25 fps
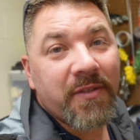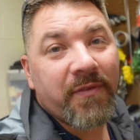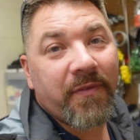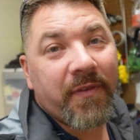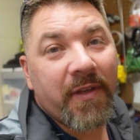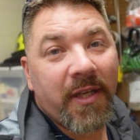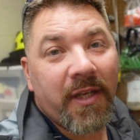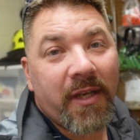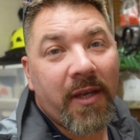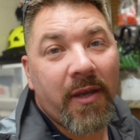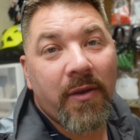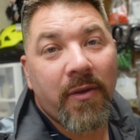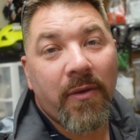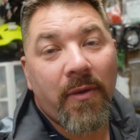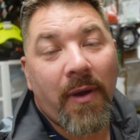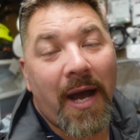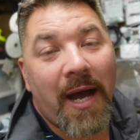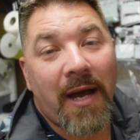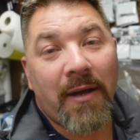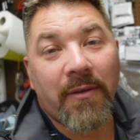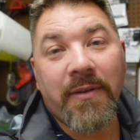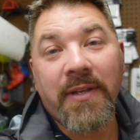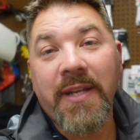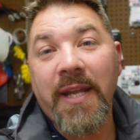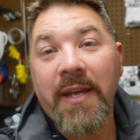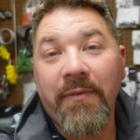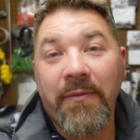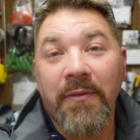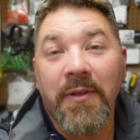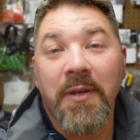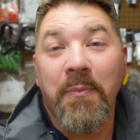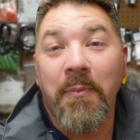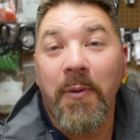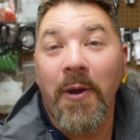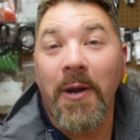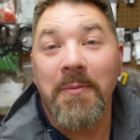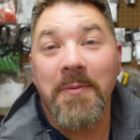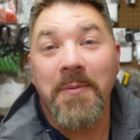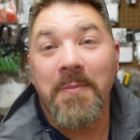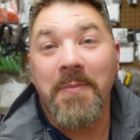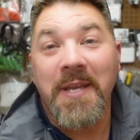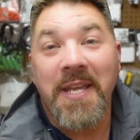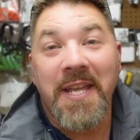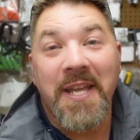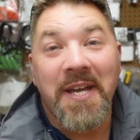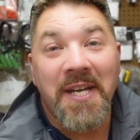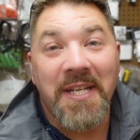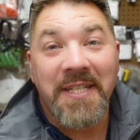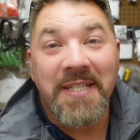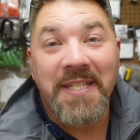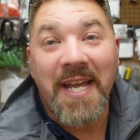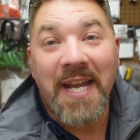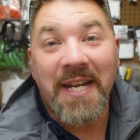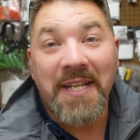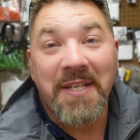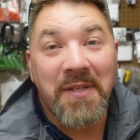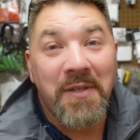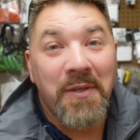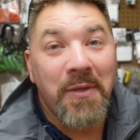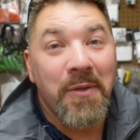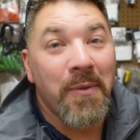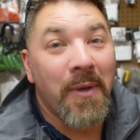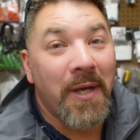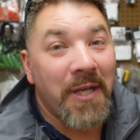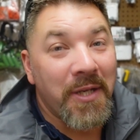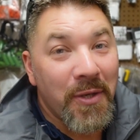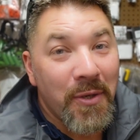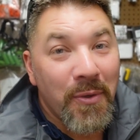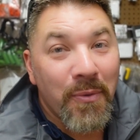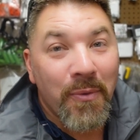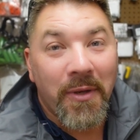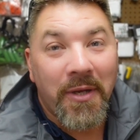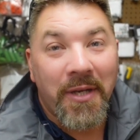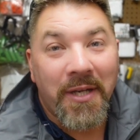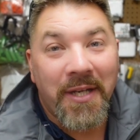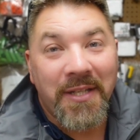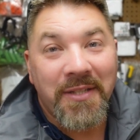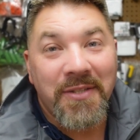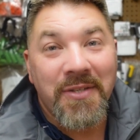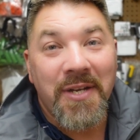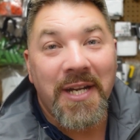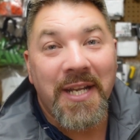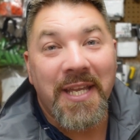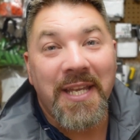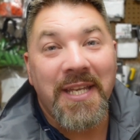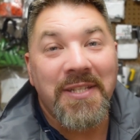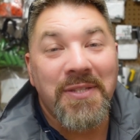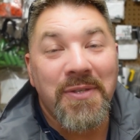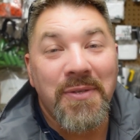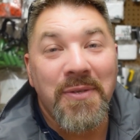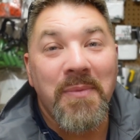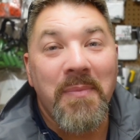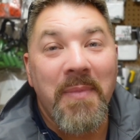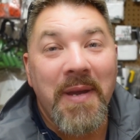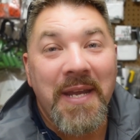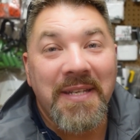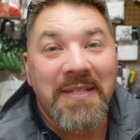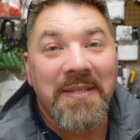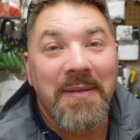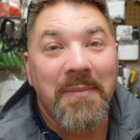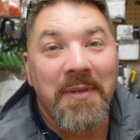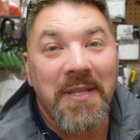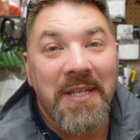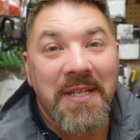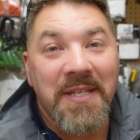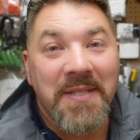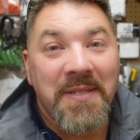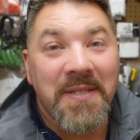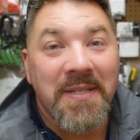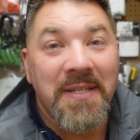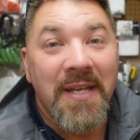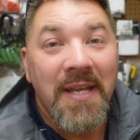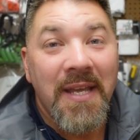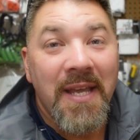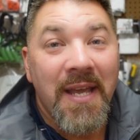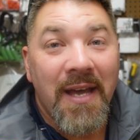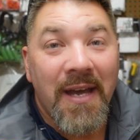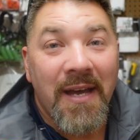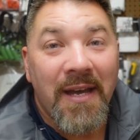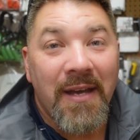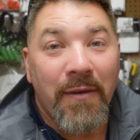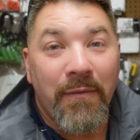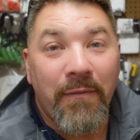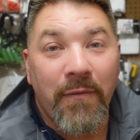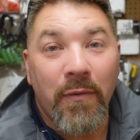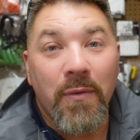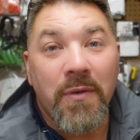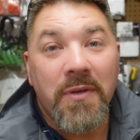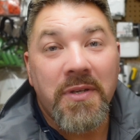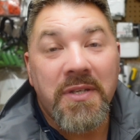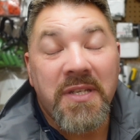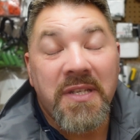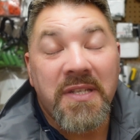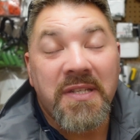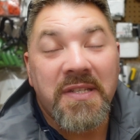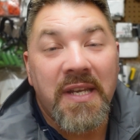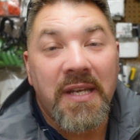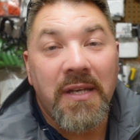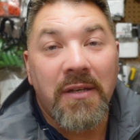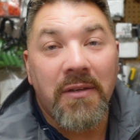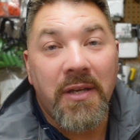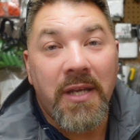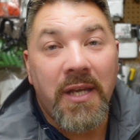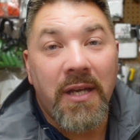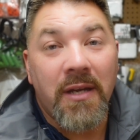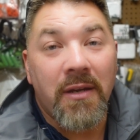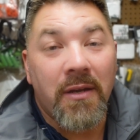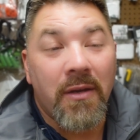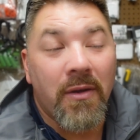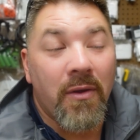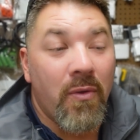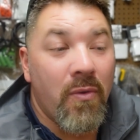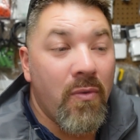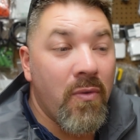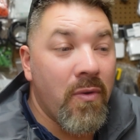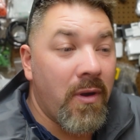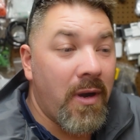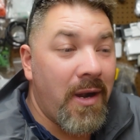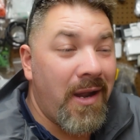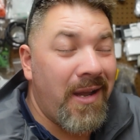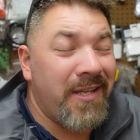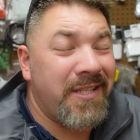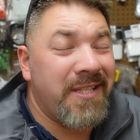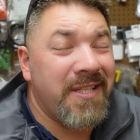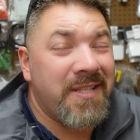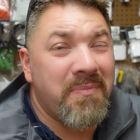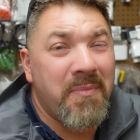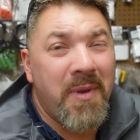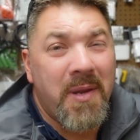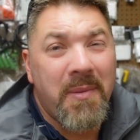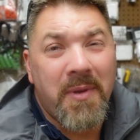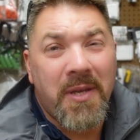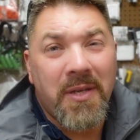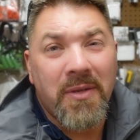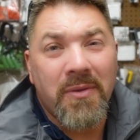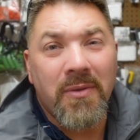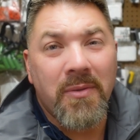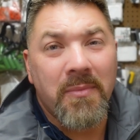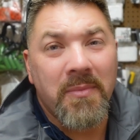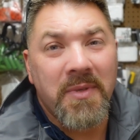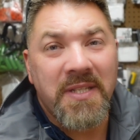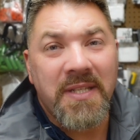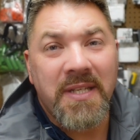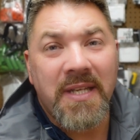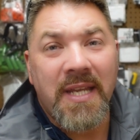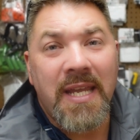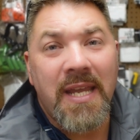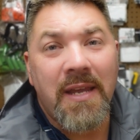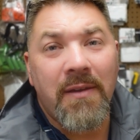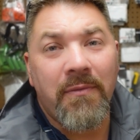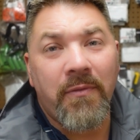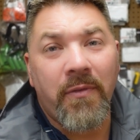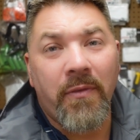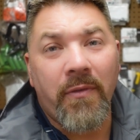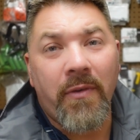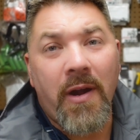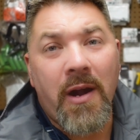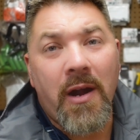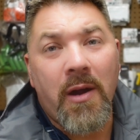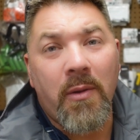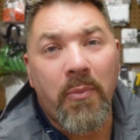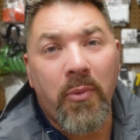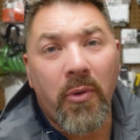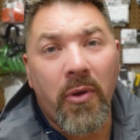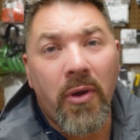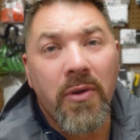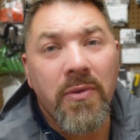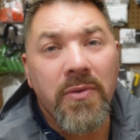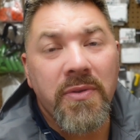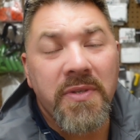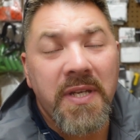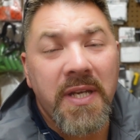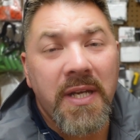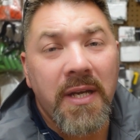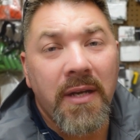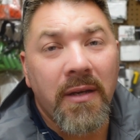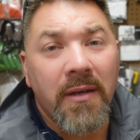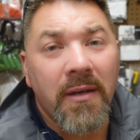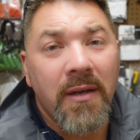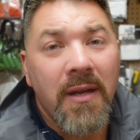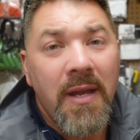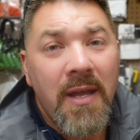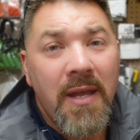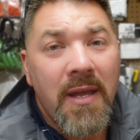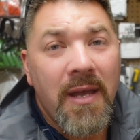this video, I'll definitely probably be contacting you. I know we're going to try to get you to make some of these for us to sell here, or I just may be doing them as a gift for our pros here.